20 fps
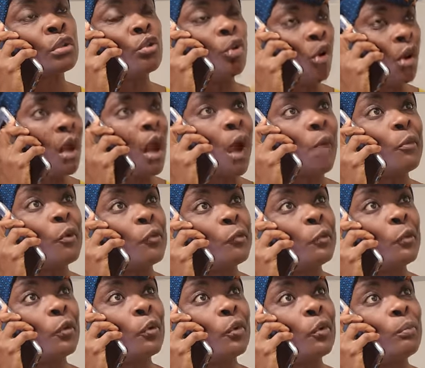Don't come home,
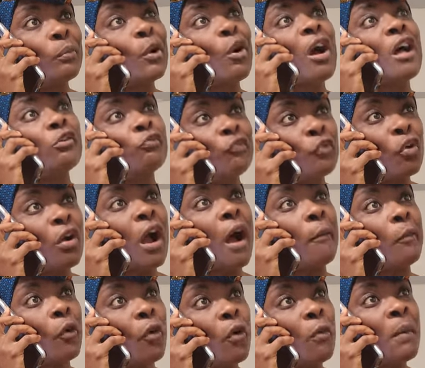oh. because if you
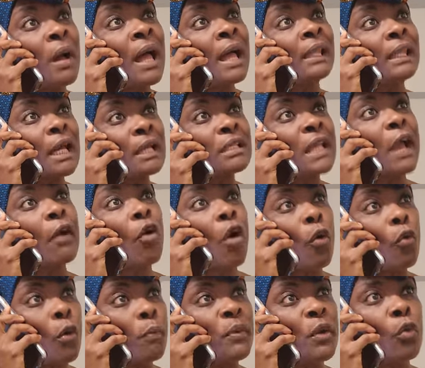come home, this anger
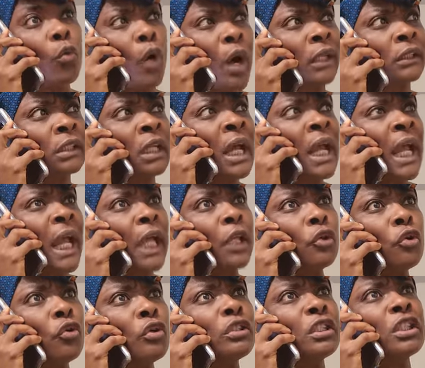will be worse. And
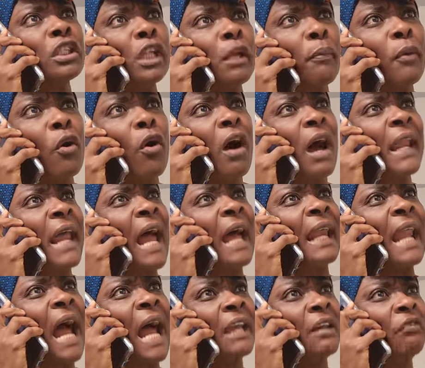you sleeping all that,
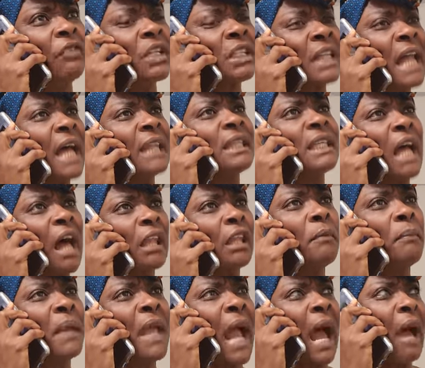not even said
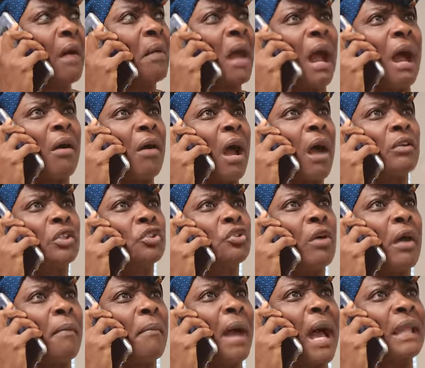telling me, how, how, how
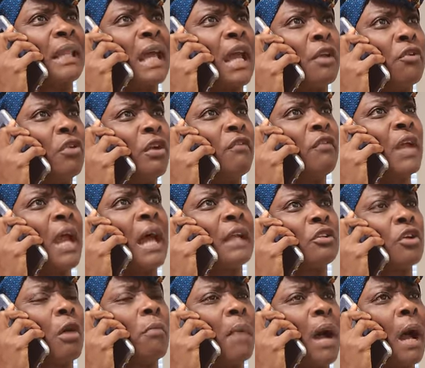sure am I that you even
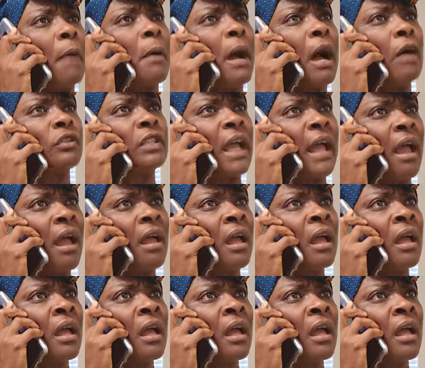at your mom's house, eh?